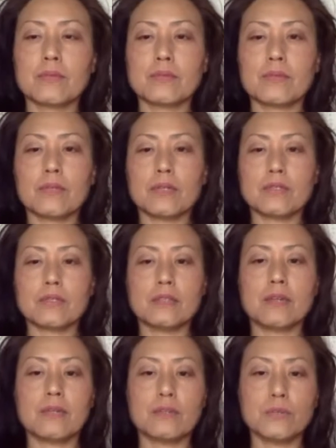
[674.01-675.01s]
So that's
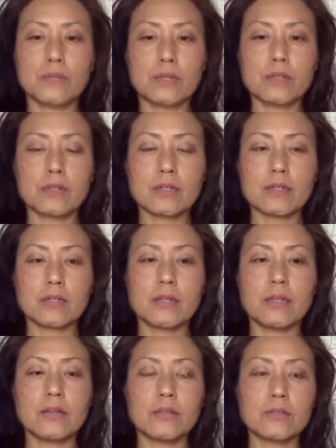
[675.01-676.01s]
another work.
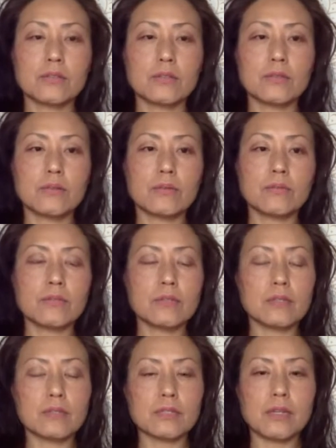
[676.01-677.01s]
And also
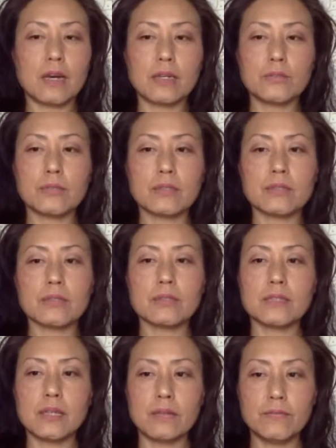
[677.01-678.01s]
it's tied with
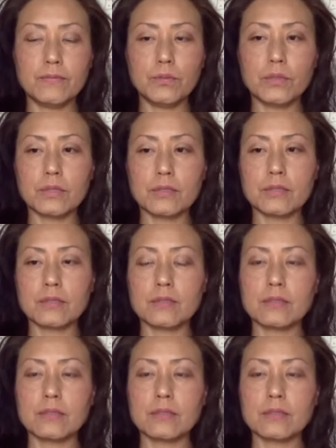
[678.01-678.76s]
self-worth.